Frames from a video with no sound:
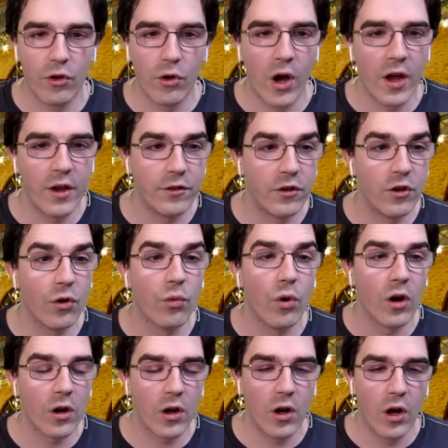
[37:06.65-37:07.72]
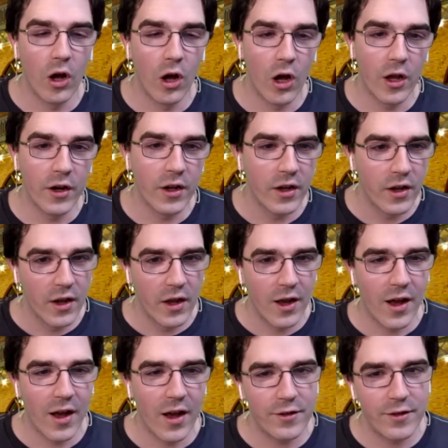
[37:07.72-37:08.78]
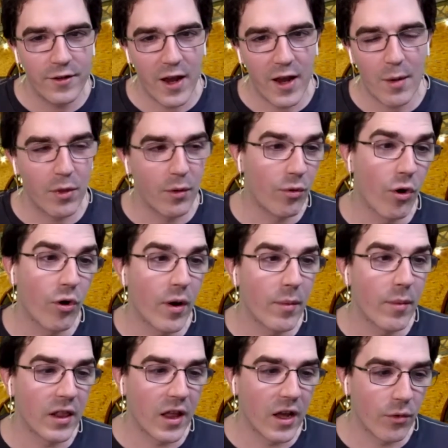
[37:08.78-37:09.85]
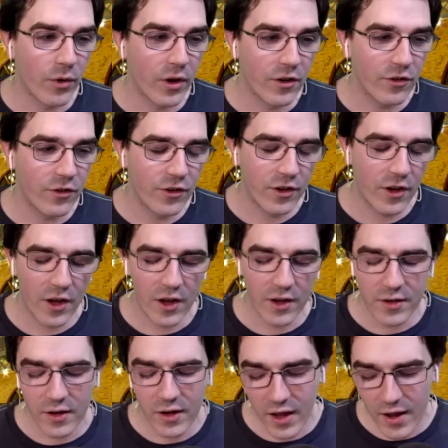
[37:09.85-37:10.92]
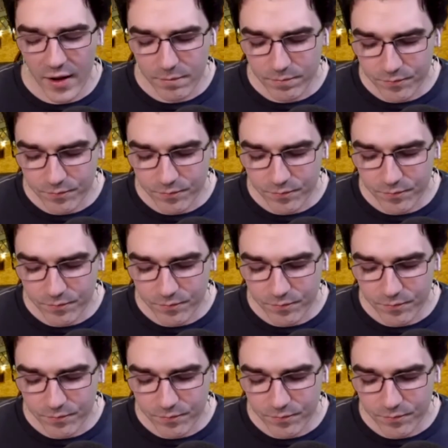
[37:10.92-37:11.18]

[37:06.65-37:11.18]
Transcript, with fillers: So I still work on uh, Snap, the programming language, uh, today.